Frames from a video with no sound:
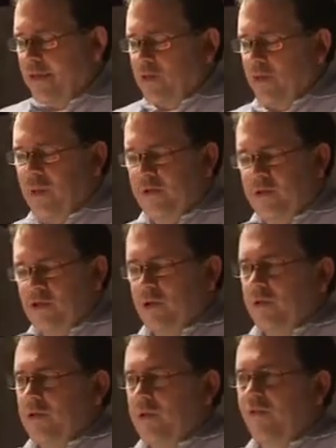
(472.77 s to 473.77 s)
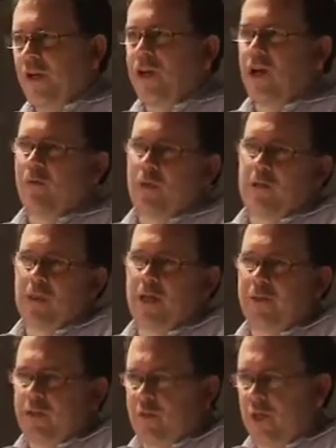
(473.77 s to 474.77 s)
So we took different coverage
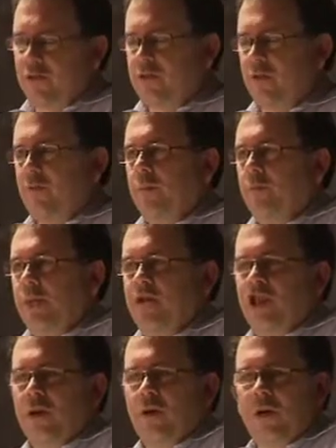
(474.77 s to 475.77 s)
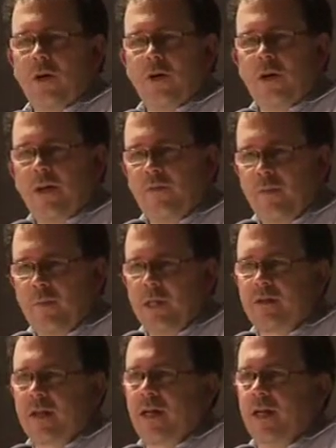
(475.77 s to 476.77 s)
methods. We also geocoded every
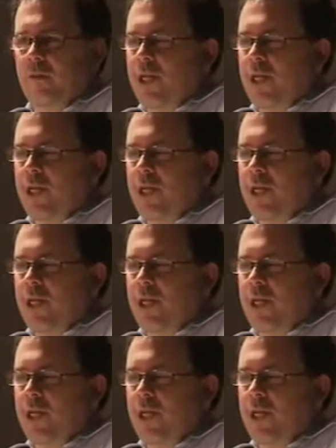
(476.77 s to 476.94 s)
piece of content.